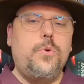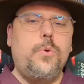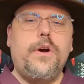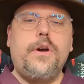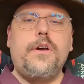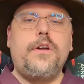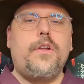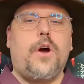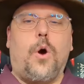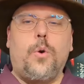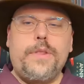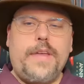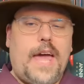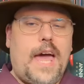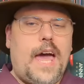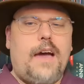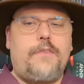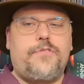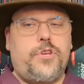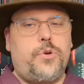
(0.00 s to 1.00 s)
You would
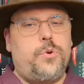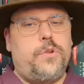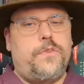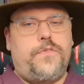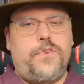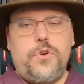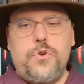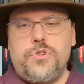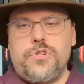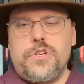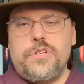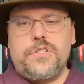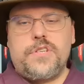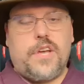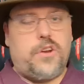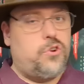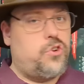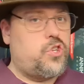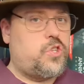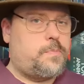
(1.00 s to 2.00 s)
only have 2
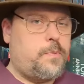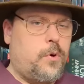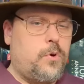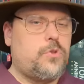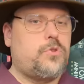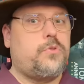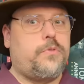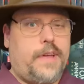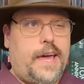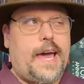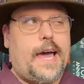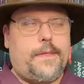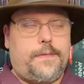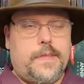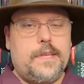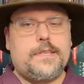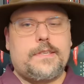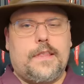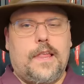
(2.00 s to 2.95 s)
infusions at your disposal at